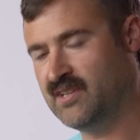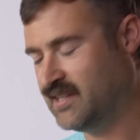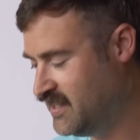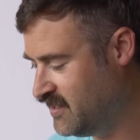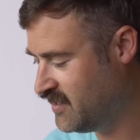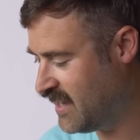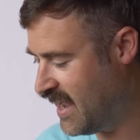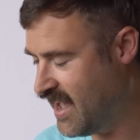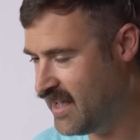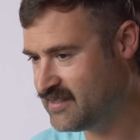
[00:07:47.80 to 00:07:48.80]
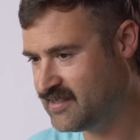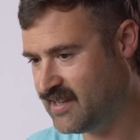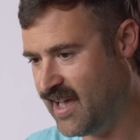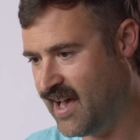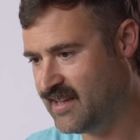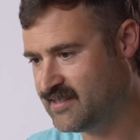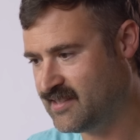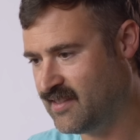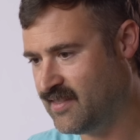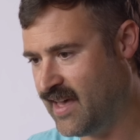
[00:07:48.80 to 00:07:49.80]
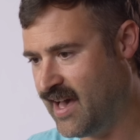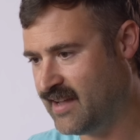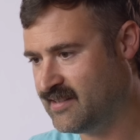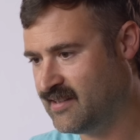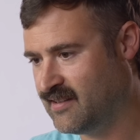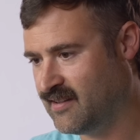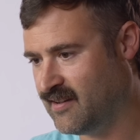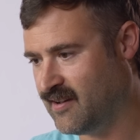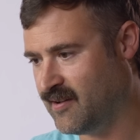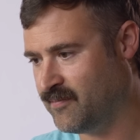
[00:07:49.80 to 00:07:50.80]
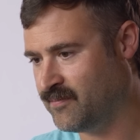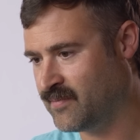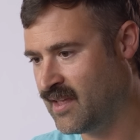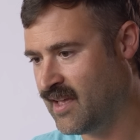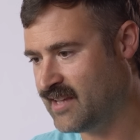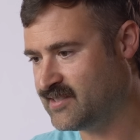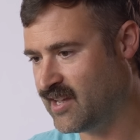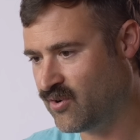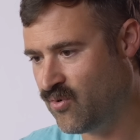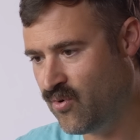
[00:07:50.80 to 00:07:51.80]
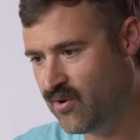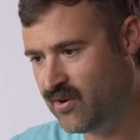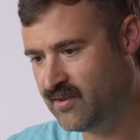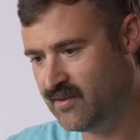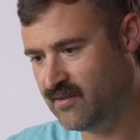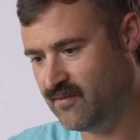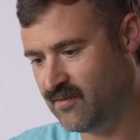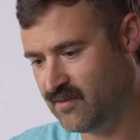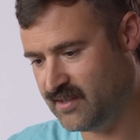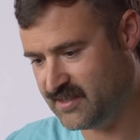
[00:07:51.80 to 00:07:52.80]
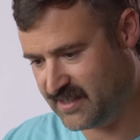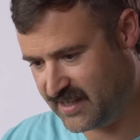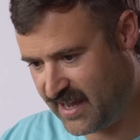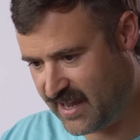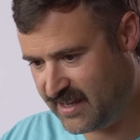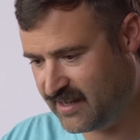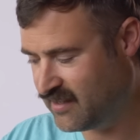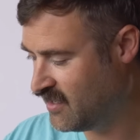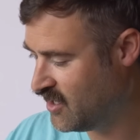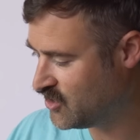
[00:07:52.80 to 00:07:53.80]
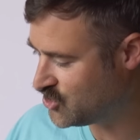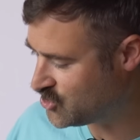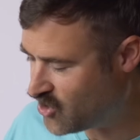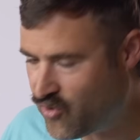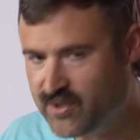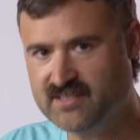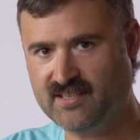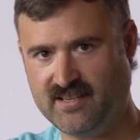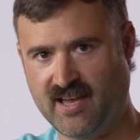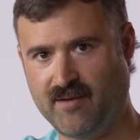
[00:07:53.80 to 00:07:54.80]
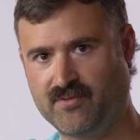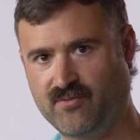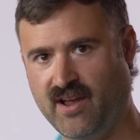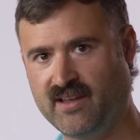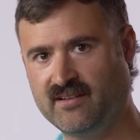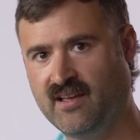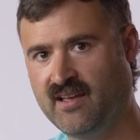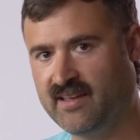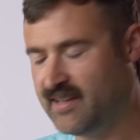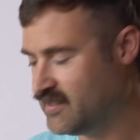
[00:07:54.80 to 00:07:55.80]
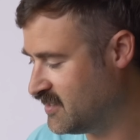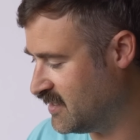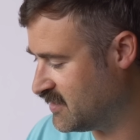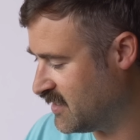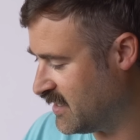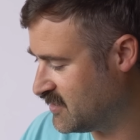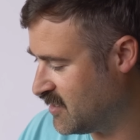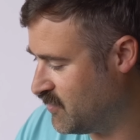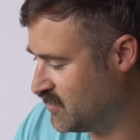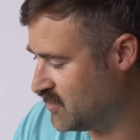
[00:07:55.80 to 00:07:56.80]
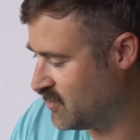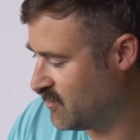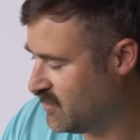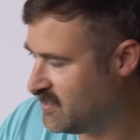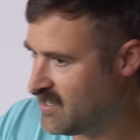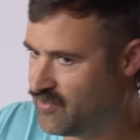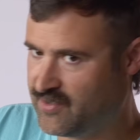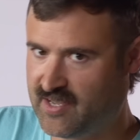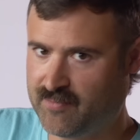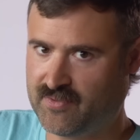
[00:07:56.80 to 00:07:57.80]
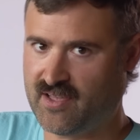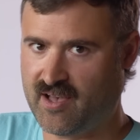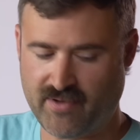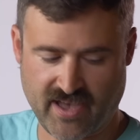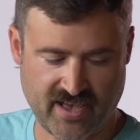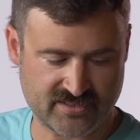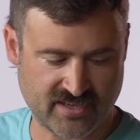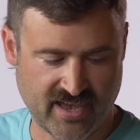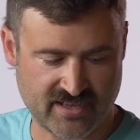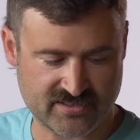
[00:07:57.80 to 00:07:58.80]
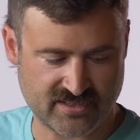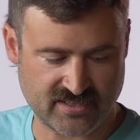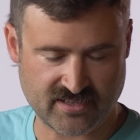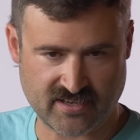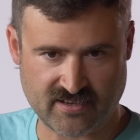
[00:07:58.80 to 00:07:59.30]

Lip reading: hear as that chord is decaying, so is the depth, right? It's like someone's turning down the depth knob as the